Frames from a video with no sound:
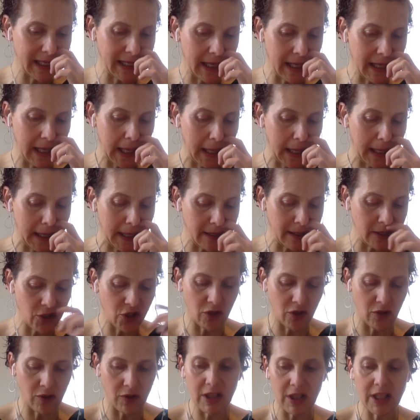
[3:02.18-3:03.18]
uh,
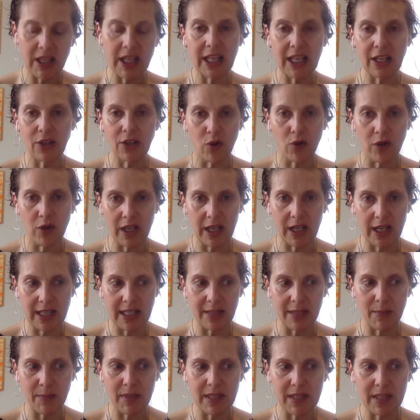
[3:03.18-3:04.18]
initial cleaning and
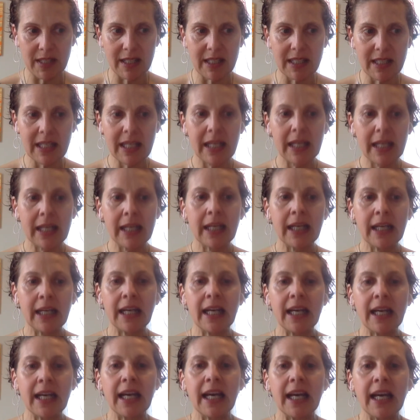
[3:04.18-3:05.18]
organizing business.
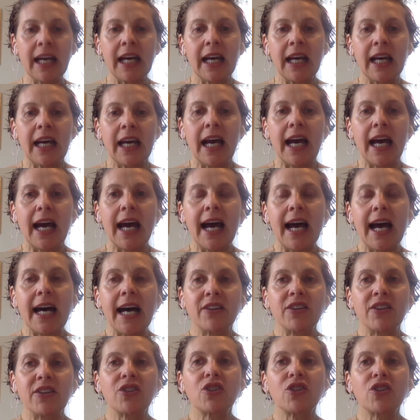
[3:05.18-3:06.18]

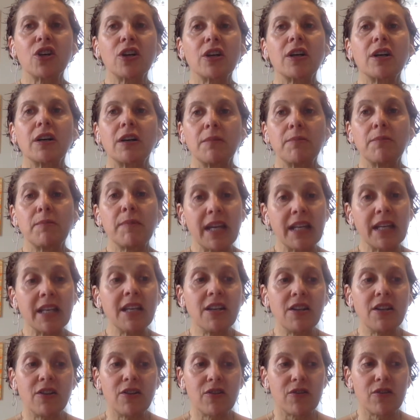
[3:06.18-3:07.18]
And it took uh,
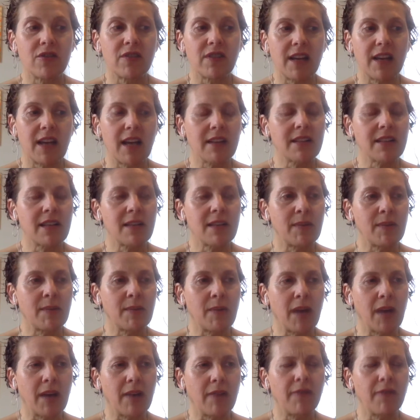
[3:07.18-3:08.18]
many years, I guess I'm in
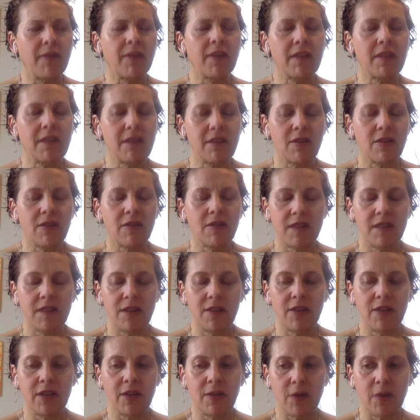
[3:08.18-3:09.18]
my fifth year of
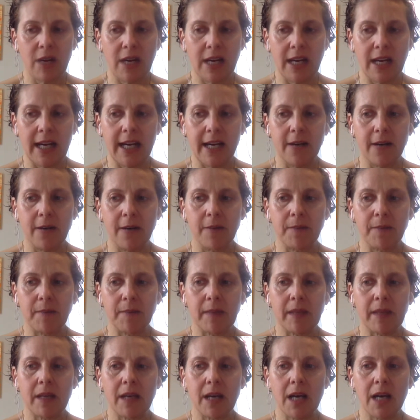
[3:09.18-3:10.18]
healing right now,
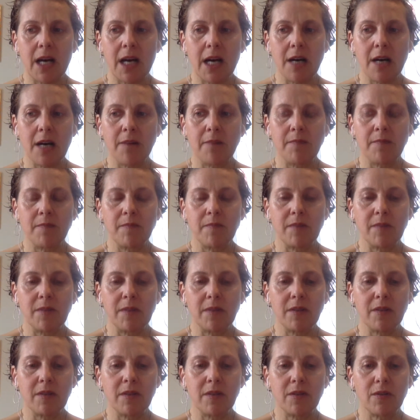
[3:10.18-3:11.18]
um,
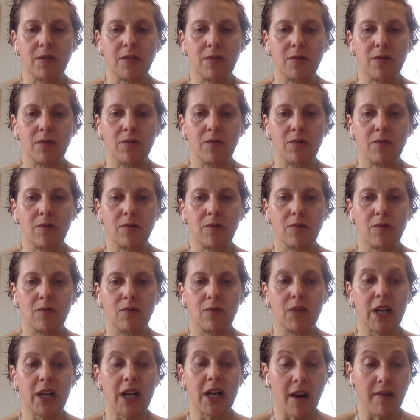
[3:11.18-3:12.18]
to
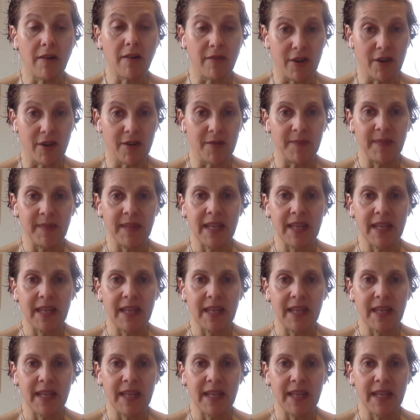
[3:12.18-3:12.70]
recover.